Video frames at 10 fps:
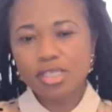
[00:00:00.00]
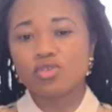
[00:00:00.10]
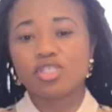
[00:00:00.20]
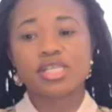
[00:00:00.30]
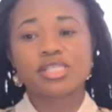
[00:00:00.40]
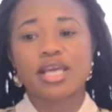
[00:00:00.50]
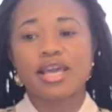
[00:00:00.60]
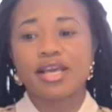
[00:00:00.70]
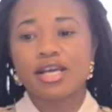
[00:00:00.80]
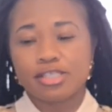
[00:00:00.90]
So just
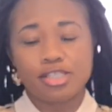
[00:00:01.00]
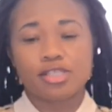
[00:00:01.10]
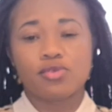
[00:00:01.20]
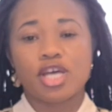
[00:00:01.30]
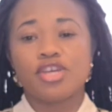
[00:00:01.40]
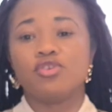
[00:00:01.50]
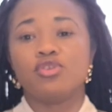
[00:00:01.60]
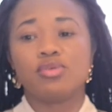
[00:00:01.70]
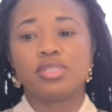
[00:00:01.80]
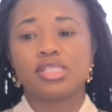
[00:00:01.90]
so that you
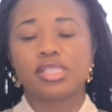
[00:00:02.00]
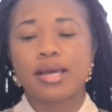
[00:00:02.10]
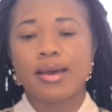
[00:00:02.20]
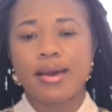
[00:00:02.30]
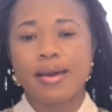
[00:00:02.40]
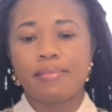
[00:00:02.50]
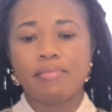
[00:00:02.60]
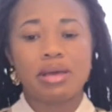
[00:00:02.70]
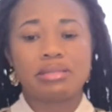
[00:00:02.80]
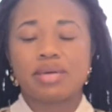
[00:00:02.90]
don't
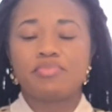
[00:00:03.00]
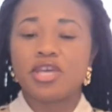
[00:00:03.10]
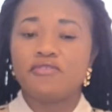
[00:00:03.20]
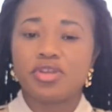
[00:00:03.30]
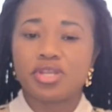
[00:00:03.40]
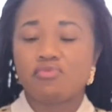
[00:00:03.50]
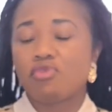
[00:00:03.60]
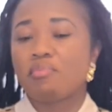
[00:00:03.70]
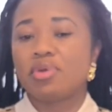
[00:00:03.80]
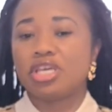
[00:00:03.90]
end up giving a
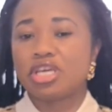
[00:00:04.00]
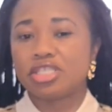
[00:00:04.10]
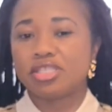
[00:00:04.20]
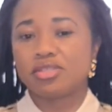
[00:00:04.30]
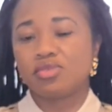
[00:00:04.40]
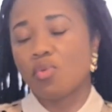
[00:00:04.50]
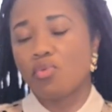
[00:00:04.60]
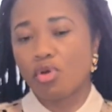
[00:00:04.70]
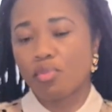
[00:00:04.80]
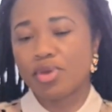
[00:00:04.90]
wrong medication to a
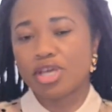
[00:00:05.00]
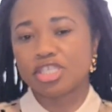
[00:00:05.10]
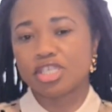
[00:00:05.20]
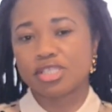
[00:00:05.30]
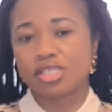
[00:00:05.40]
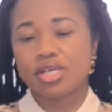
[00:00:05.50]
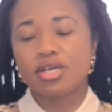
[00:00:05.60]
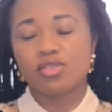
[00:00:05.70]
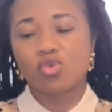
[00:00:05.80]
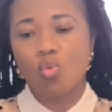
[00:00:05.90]
wrong patient. So